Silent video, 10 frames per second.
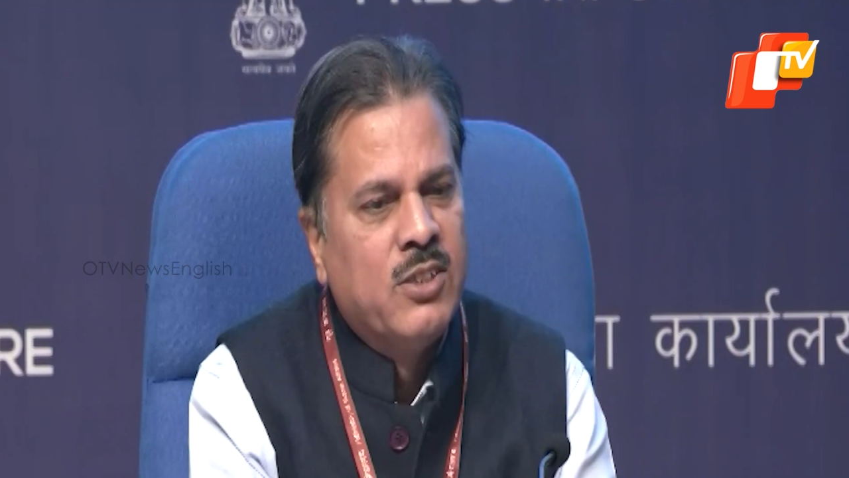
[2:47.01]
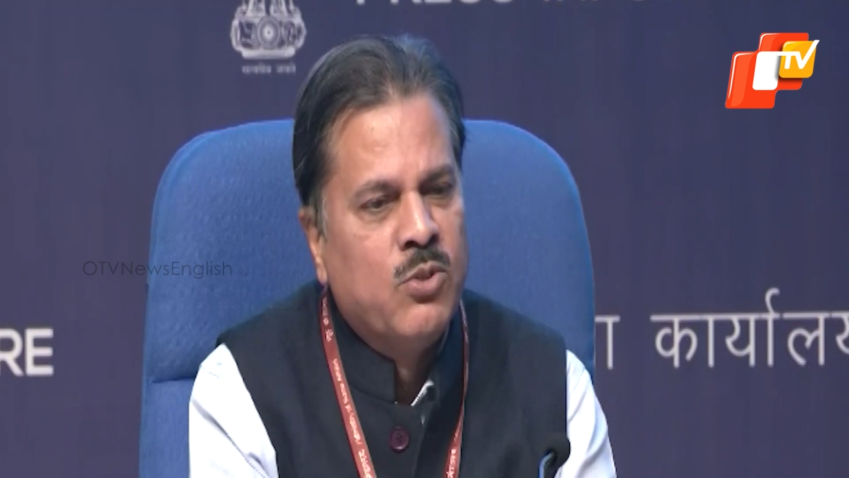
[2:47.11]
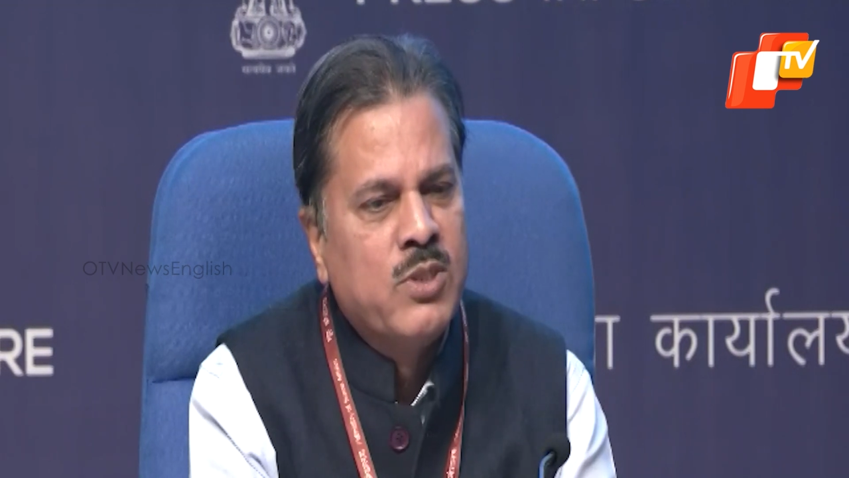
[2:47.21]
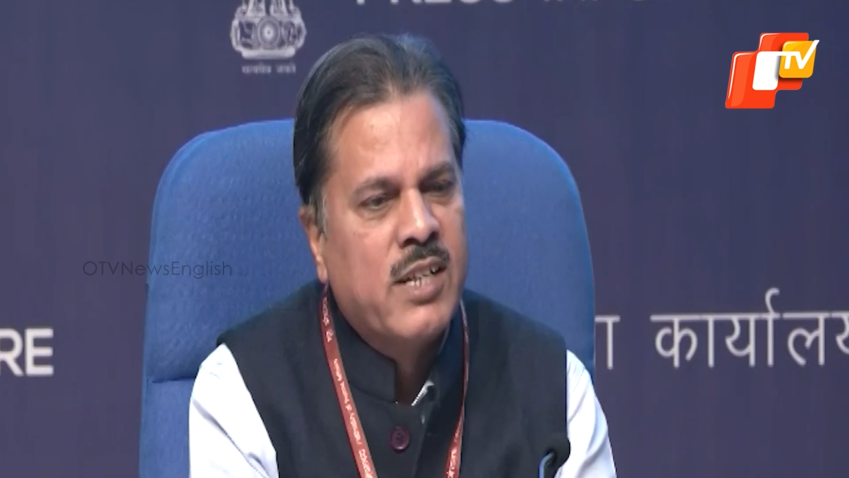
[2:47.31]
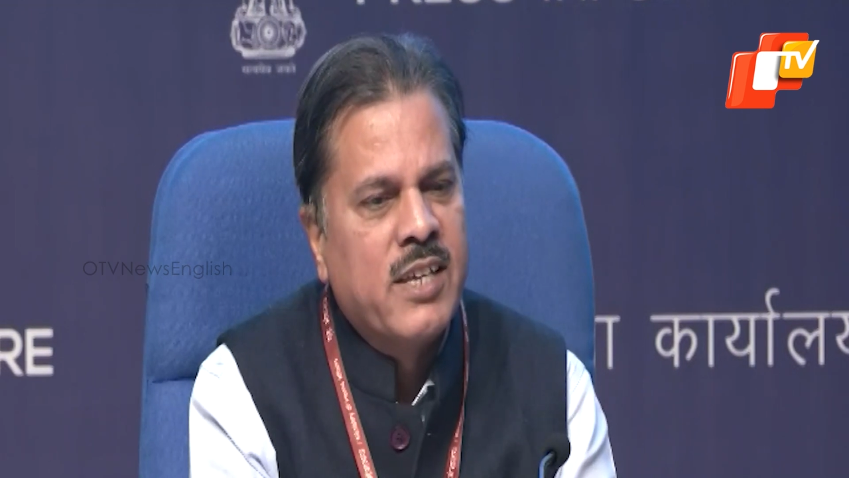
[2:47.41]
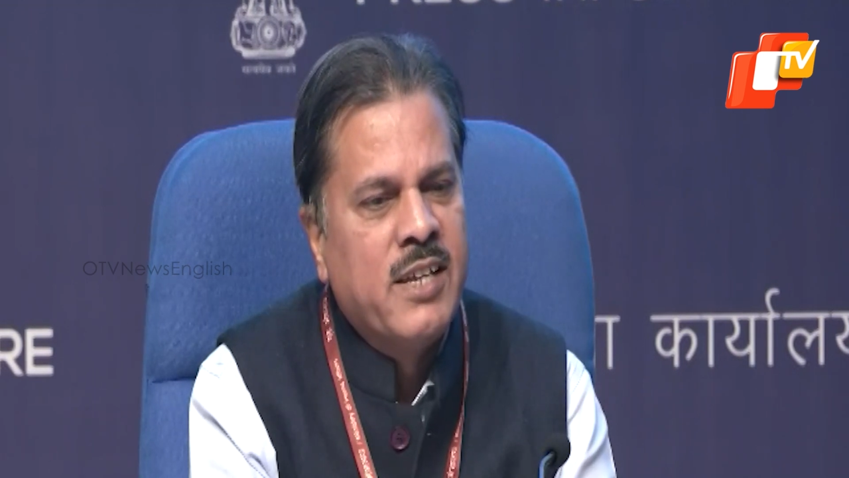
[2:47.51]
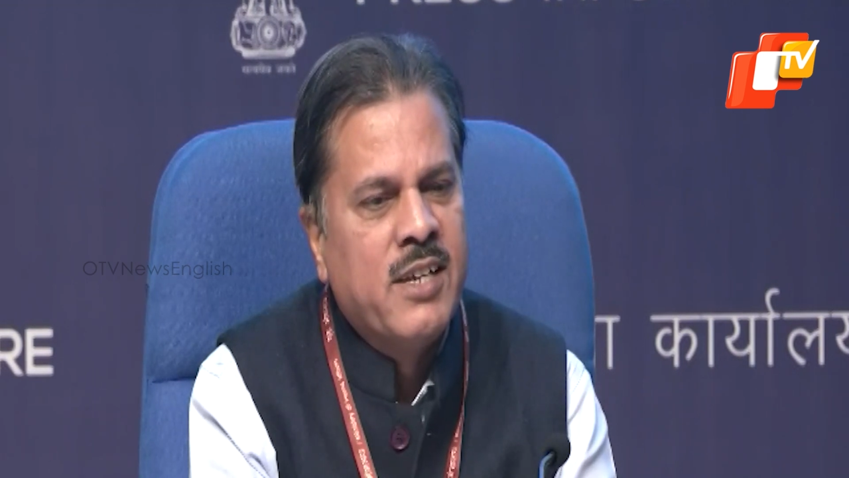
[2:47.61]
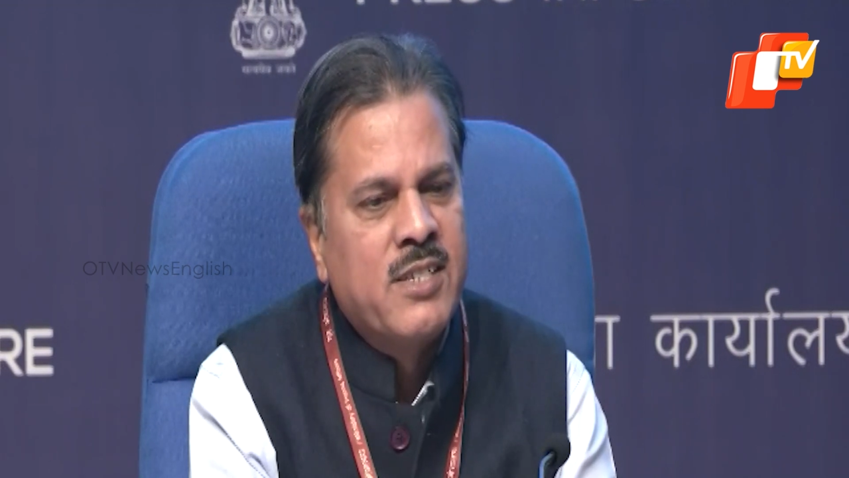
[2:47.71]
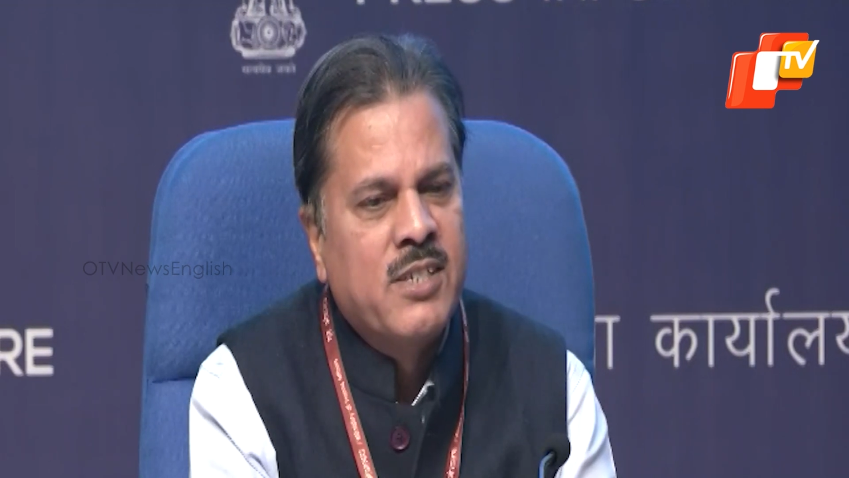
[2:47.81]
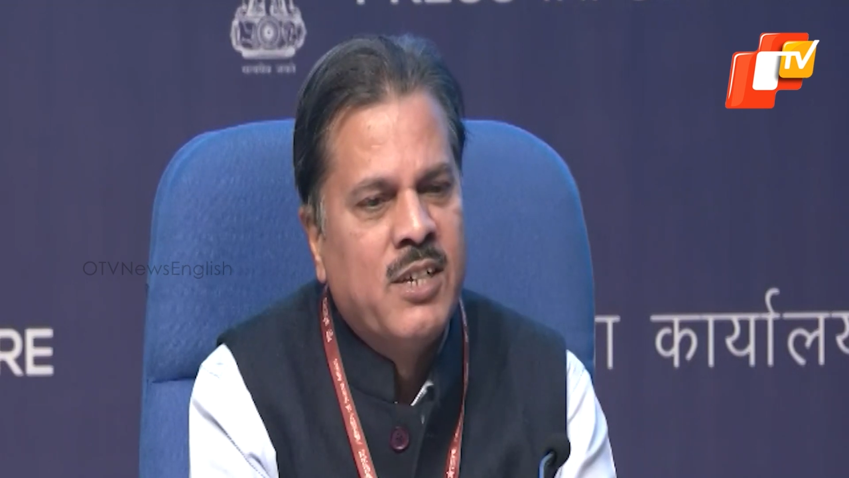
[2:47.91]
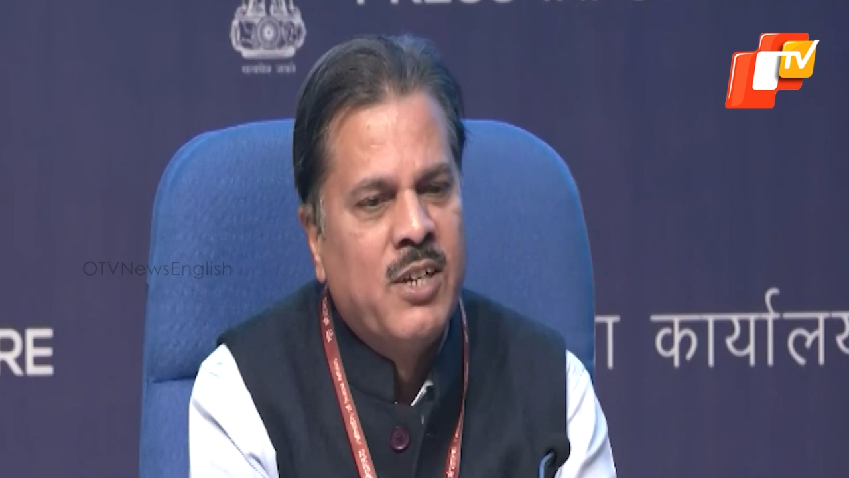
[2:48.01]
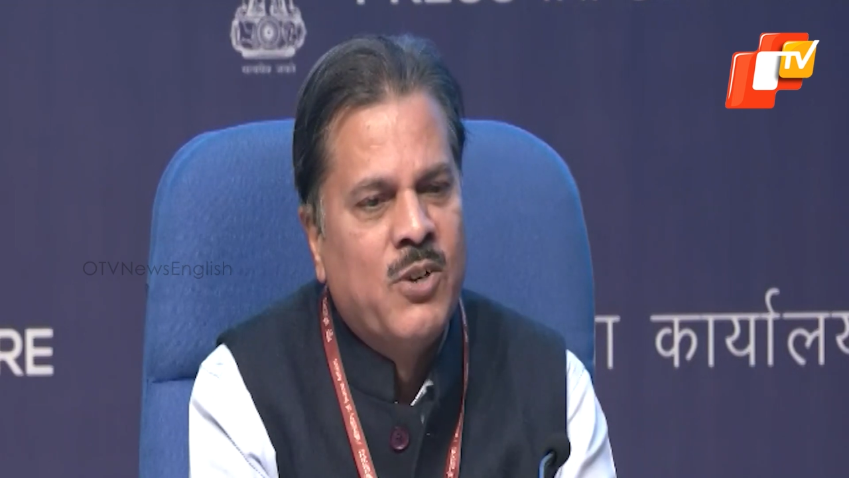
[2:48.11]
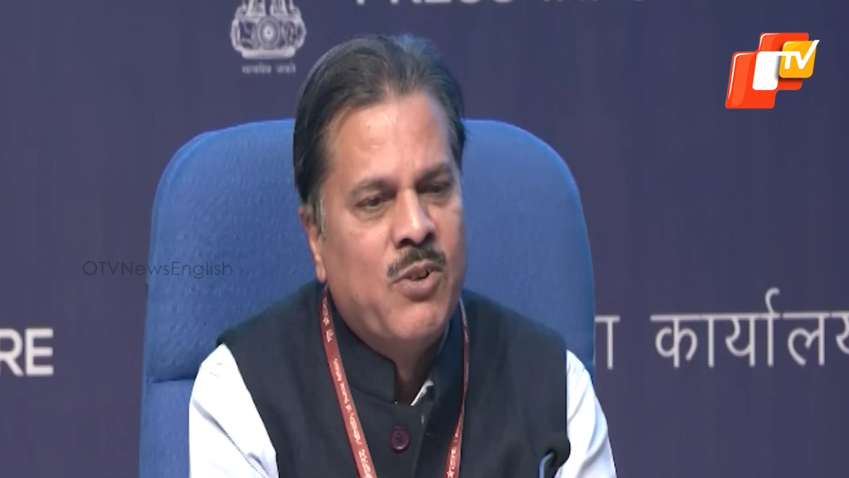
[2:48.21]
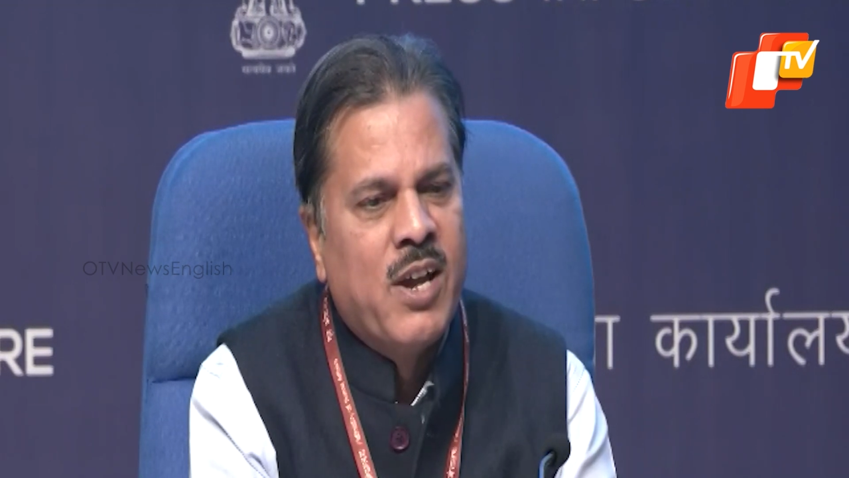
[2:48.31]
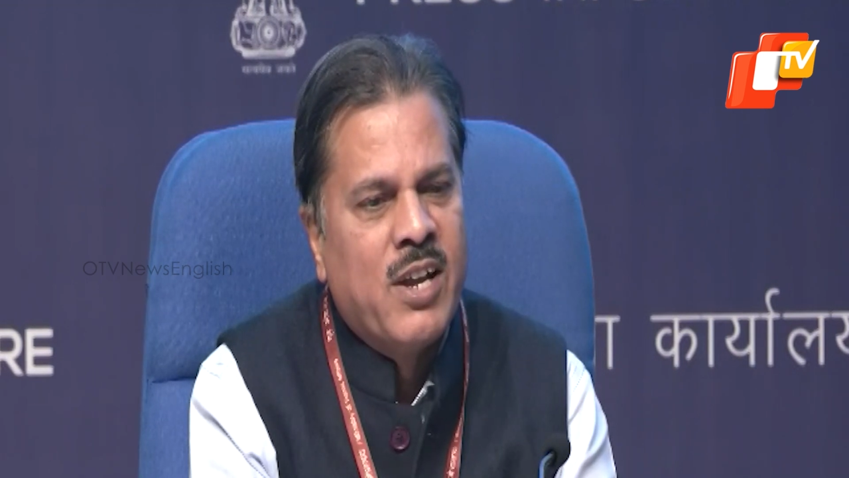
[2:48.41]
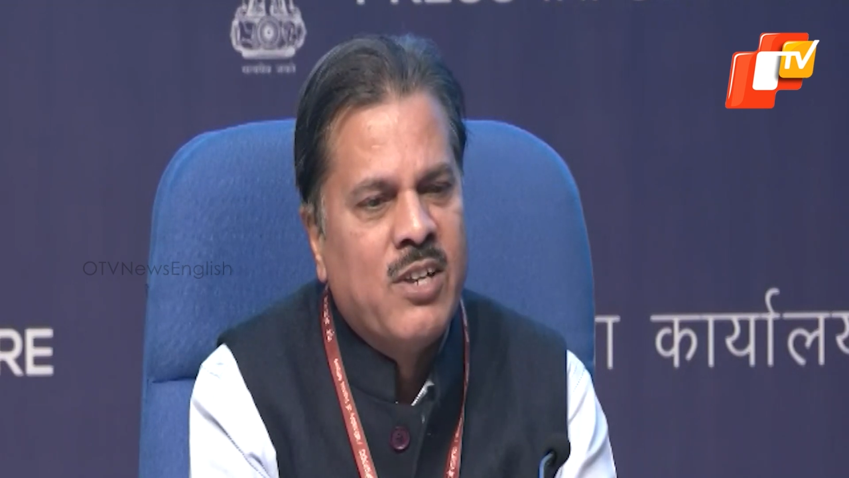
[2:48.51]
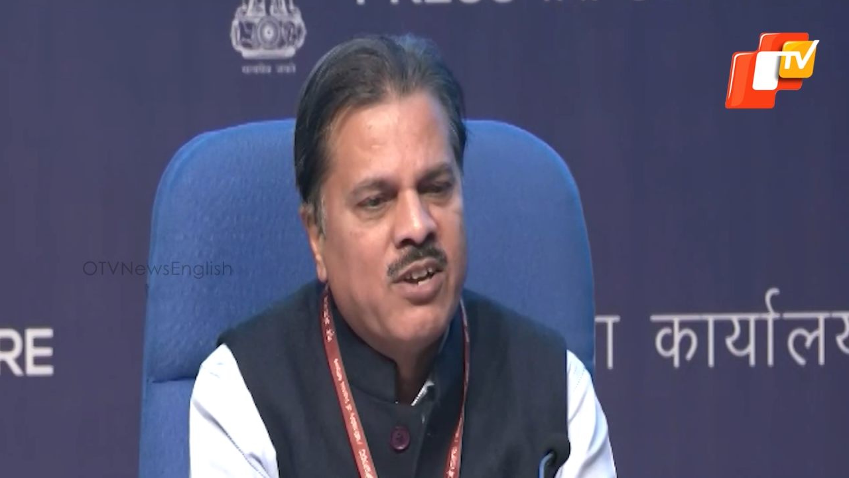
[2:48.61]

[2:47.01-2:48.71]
those are the years when